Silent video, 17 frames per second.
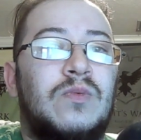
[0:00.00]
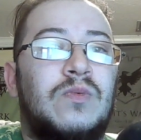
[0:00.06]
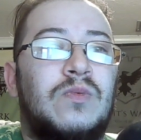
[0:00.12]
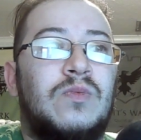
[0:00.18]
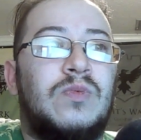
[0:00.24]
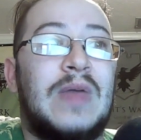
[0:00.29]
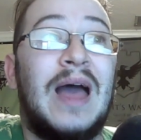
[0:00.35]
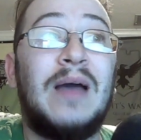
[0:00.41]

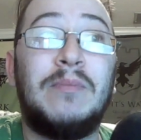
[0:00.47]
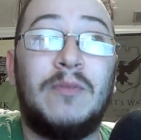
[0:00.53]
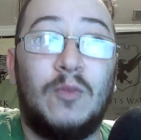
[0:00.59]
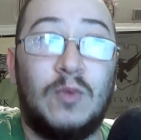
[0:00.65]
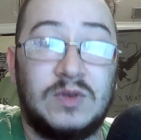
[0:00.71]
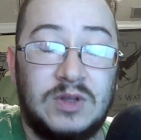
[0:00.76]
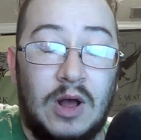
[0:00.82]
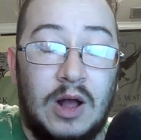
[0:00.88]
that
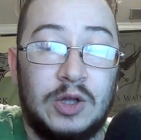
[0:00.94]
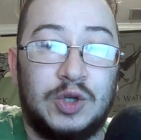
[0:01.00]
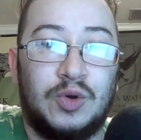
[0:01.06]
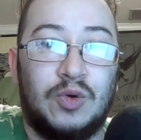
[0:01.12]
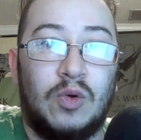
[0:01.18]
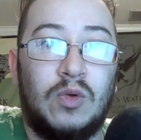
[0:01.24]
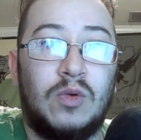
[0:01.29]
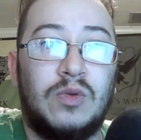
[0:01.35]
was
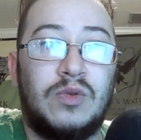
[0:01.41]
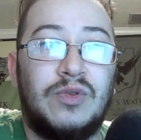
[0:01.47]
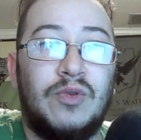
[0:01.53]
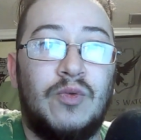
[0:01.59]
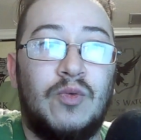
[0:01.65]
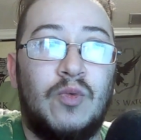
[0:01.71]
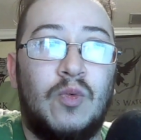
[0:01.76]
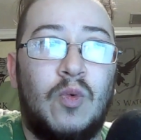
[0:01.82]
logical.
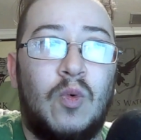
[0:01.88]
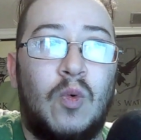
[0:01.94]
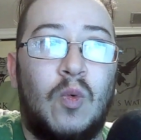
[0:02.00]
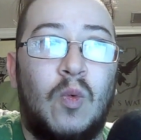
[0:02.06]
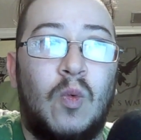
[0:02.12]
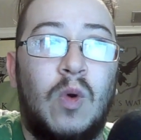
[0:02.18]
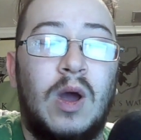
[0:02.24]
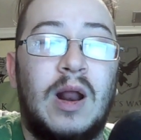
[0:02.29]

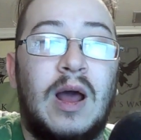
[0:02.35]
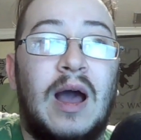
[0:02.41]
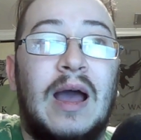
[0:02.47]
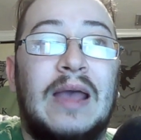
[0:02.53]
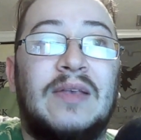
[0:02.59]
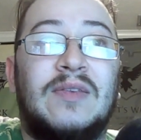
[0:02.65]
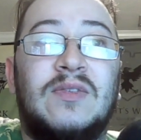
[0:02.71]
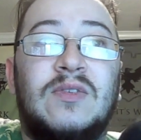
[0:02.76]
What
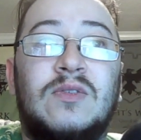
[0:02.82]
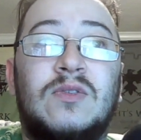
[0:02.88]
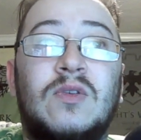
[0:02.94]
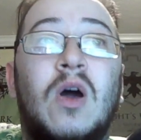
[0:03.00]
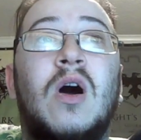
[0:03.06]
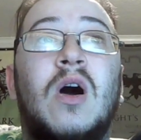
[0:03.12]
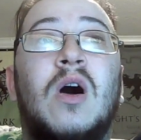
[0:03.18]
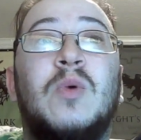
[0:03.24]
I
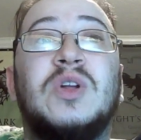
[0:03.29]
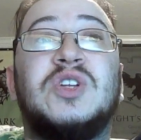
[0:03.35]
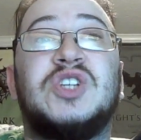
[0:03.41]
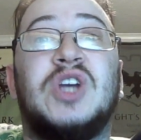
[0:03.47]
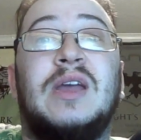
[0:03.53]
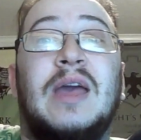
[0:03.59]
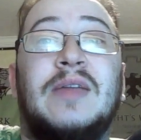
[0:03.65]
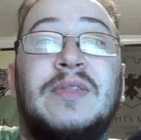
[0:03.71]
saw, which
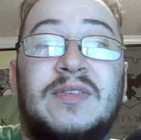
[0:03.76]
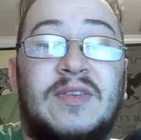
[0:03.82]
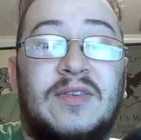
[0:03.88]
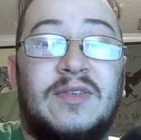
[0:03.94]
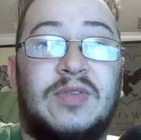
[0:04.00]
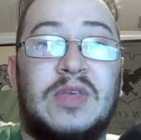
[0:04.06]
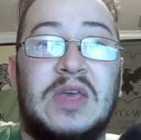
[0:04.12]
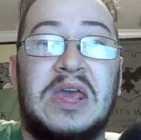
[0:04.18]
again, this
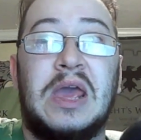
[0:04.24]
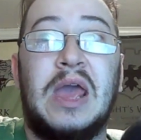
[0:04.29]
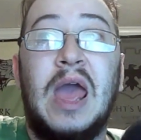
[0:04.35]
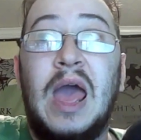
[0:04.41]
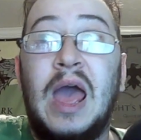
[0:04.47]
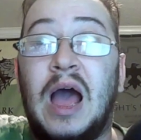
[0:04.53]
is the,